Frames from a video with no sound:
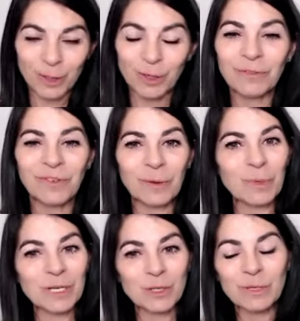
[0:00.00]
off and
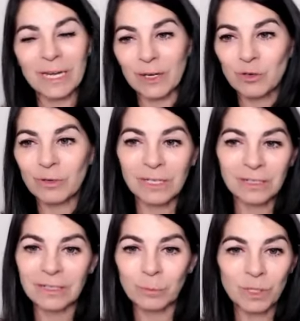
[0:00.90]
we do get
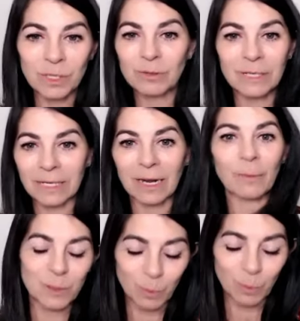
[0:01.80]
triggered and we do get
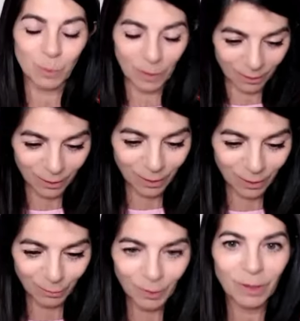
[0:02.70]
upset as well. You
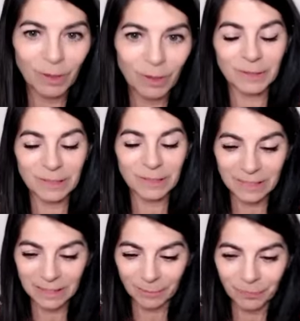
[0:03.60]
know, I'm
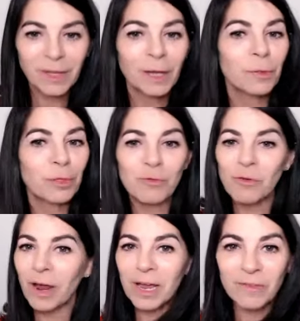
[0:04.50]
not
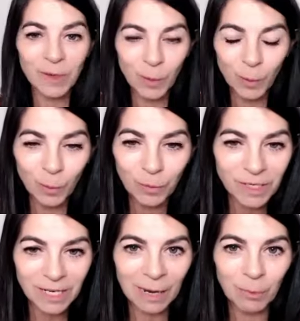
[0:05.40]
thriving all the
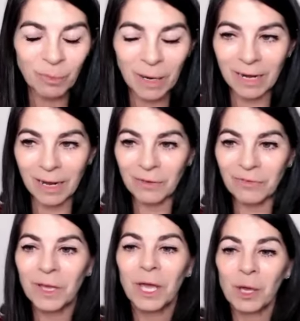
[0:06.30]
time of my life,
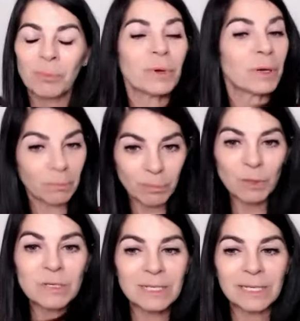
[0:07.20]
but
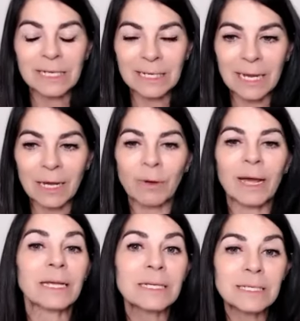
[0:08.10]
mostly now I
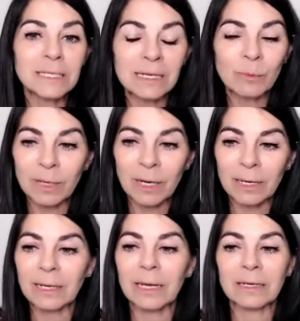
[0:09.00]
can see when I
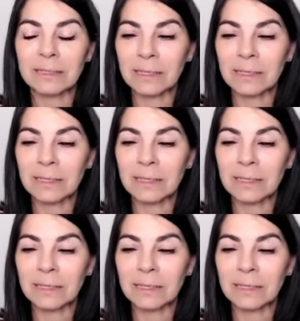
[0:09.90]
get